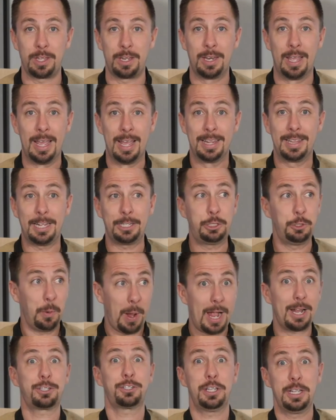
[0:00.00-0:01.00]
and that you
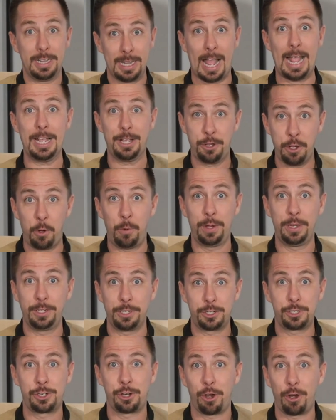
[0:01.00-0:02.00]
actually like going
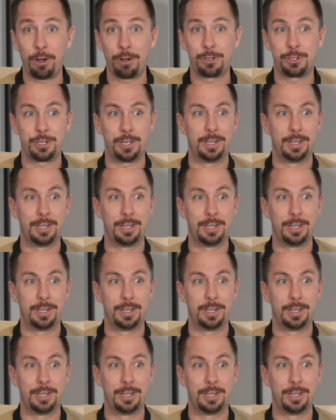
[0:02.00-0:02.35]
to church,